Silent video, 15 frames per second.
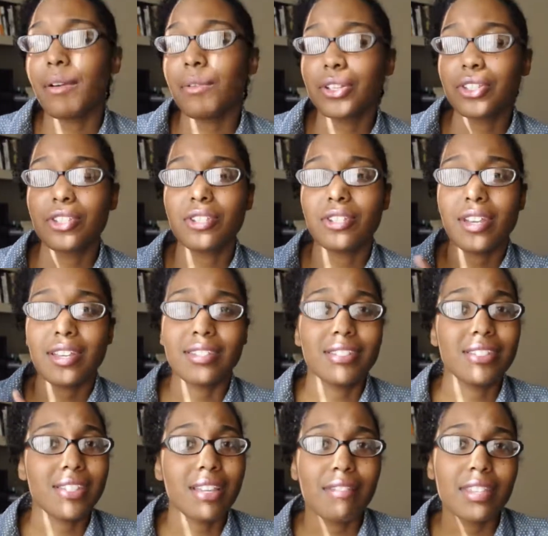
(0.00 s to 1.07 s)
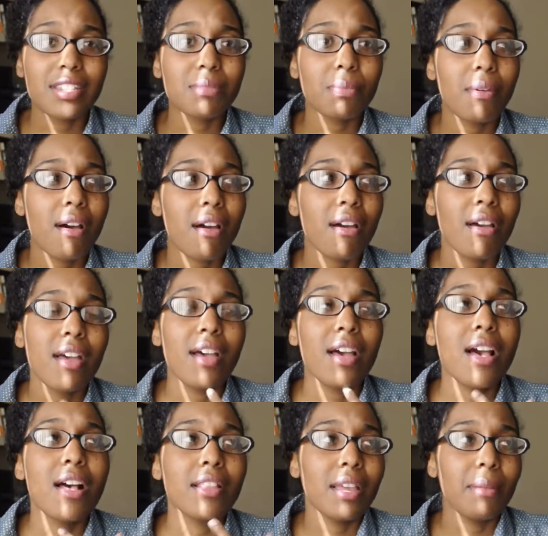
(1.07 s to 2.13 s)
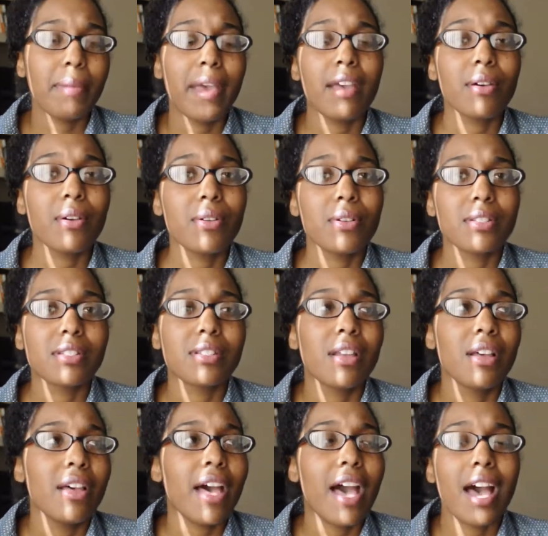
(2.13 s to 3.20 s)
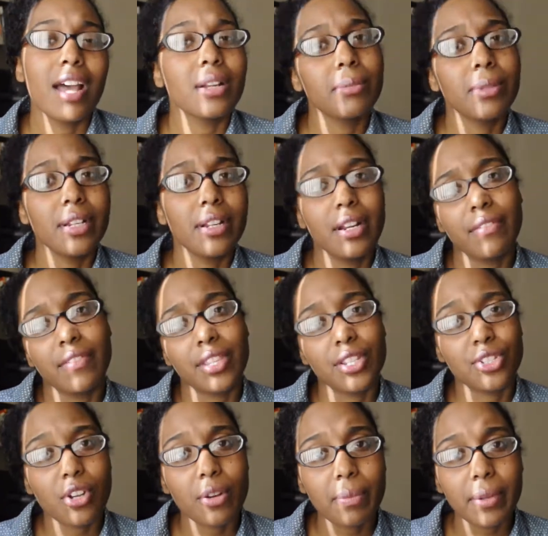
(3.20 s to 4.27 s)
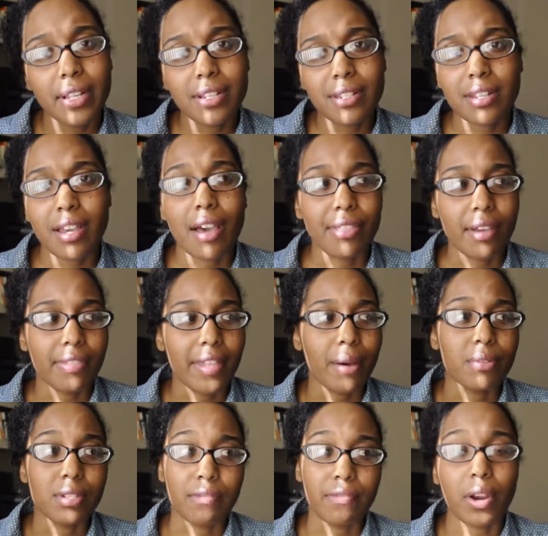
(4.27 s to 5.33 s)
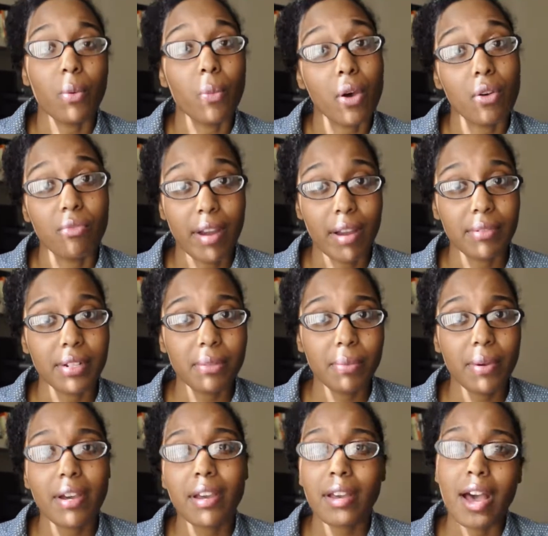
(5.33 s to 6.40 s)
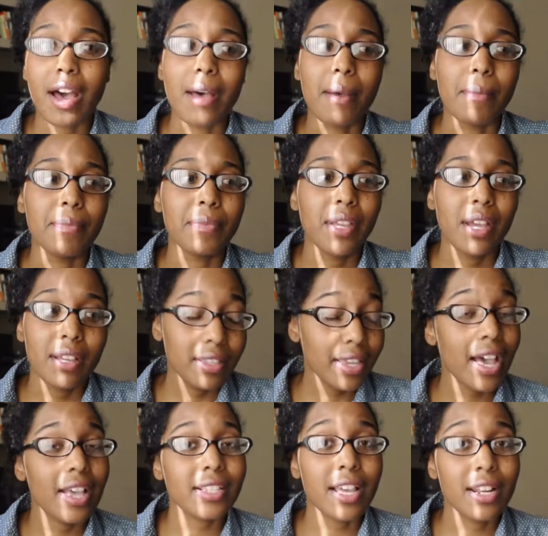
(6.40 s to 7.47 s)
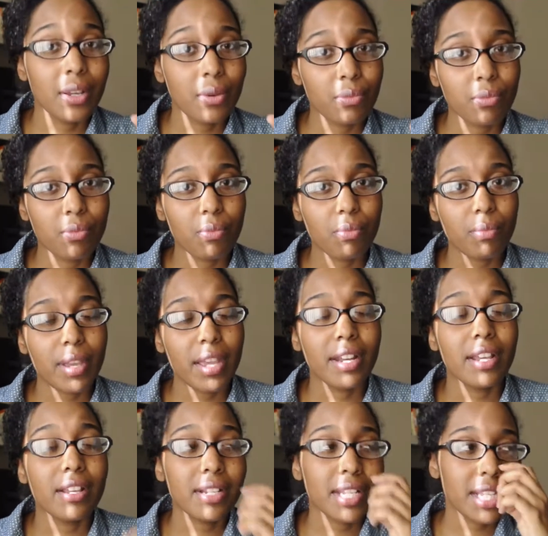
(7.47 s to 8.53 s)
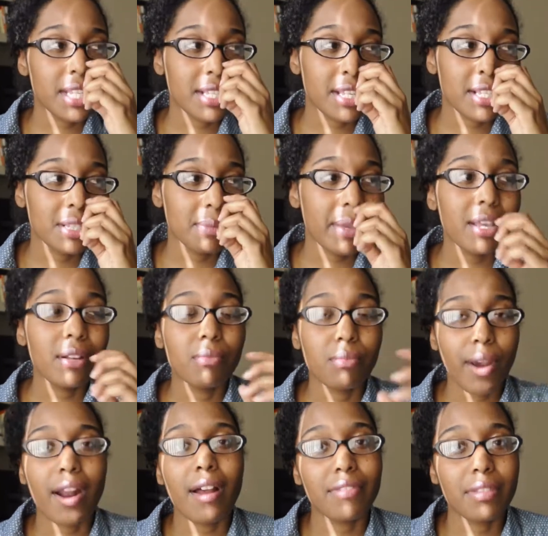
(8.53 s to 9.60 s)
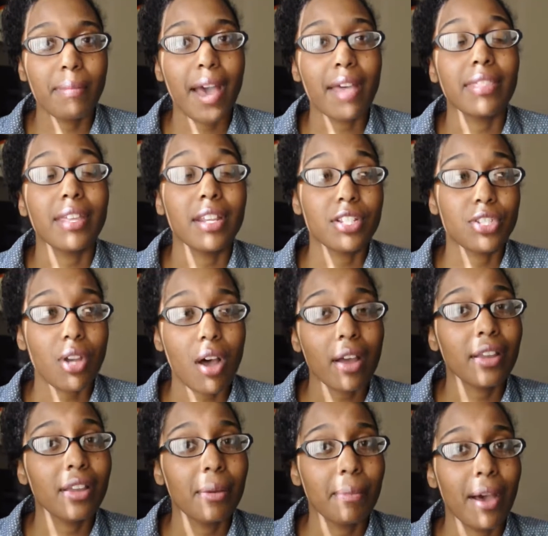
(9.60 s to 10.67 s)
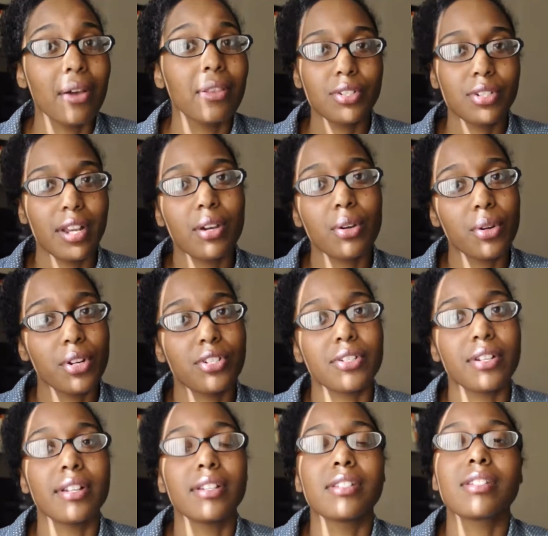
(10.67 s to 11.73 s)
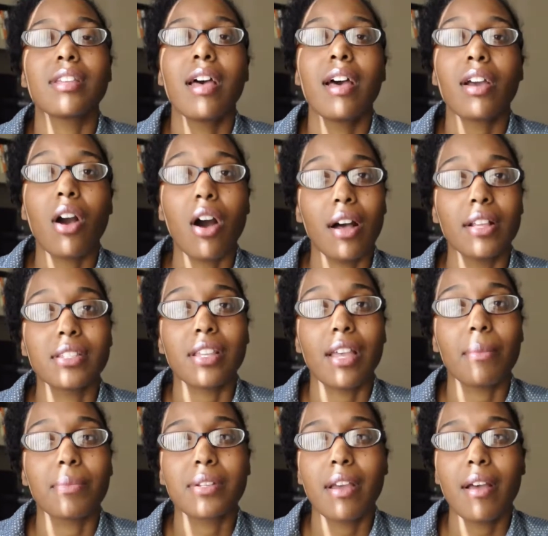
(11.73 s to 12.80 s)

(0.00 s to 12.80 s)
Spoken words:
would suggest, instead of this book, Elaine Pagels' Adam and Eve and the Serpent. I thought that was a very well-rounded book. Yes, and it explained right off the bat that it's talking about Judeo-Christian's concept